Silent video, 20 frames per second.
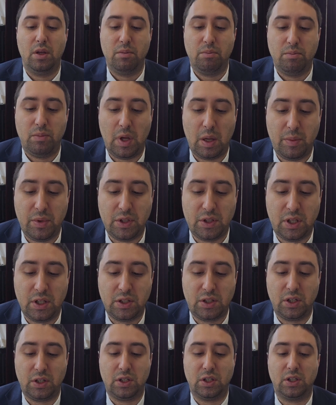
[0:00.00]
Maybe since
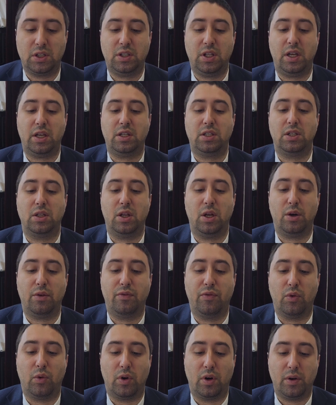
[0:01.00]
they're distinct, so
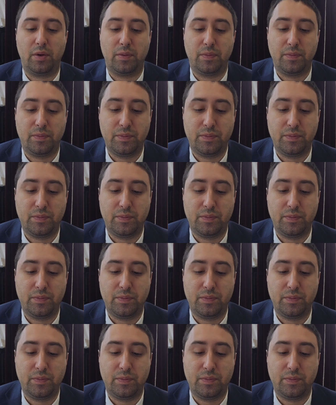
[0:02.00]
therefore,